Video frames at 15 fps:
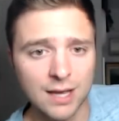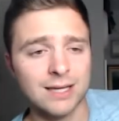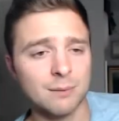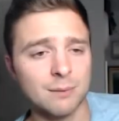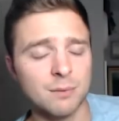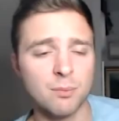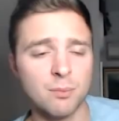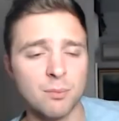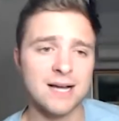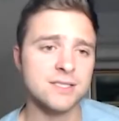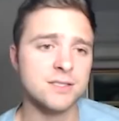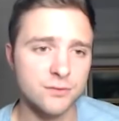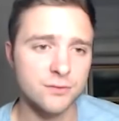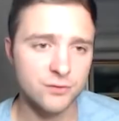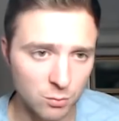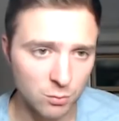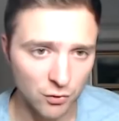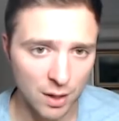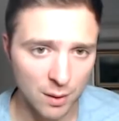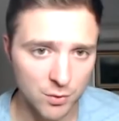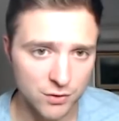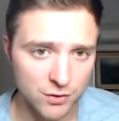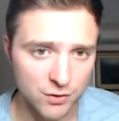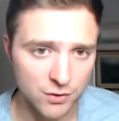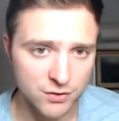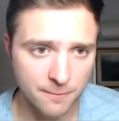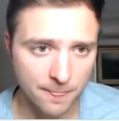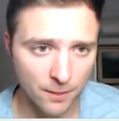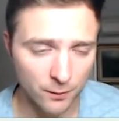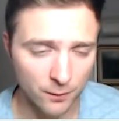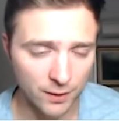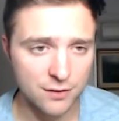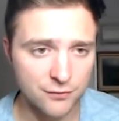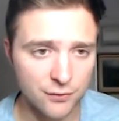and I'm going to pass in a few parameters, okay?